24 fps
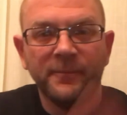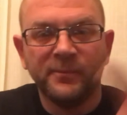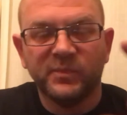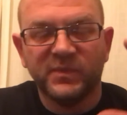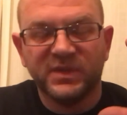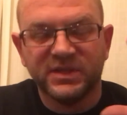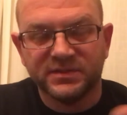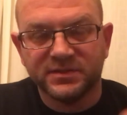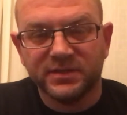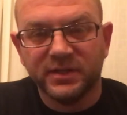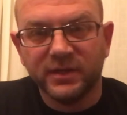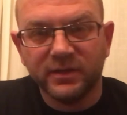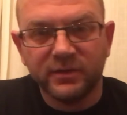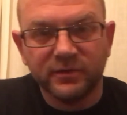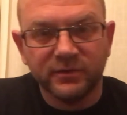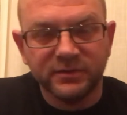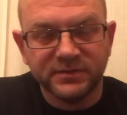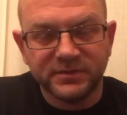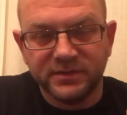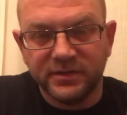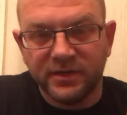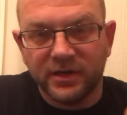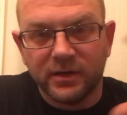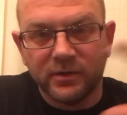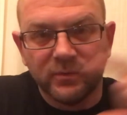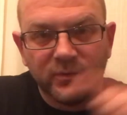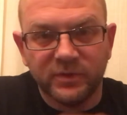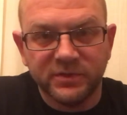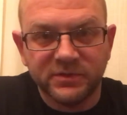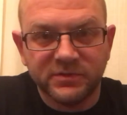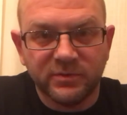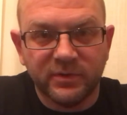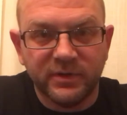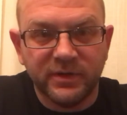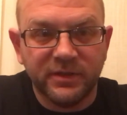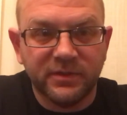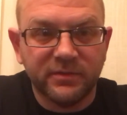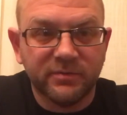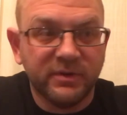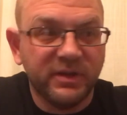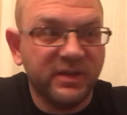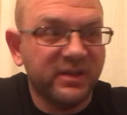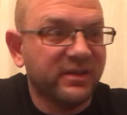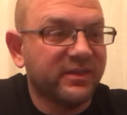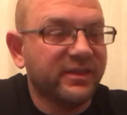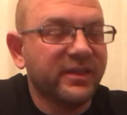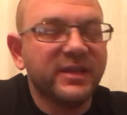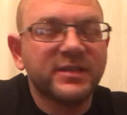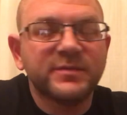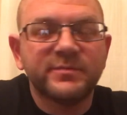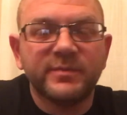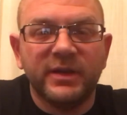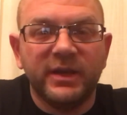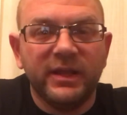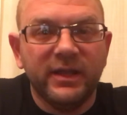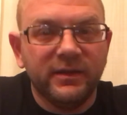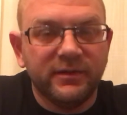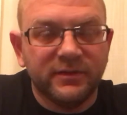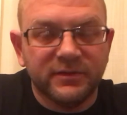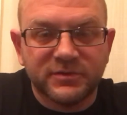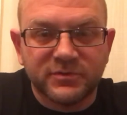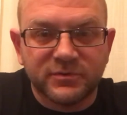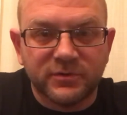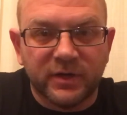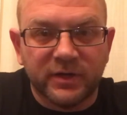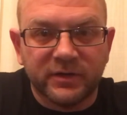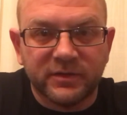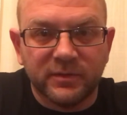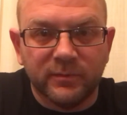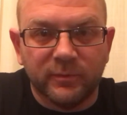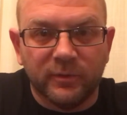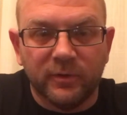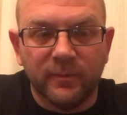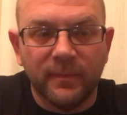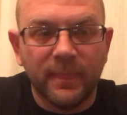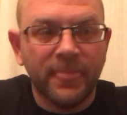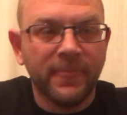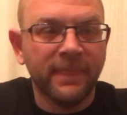It's a single CR123. The thing's been indestructible.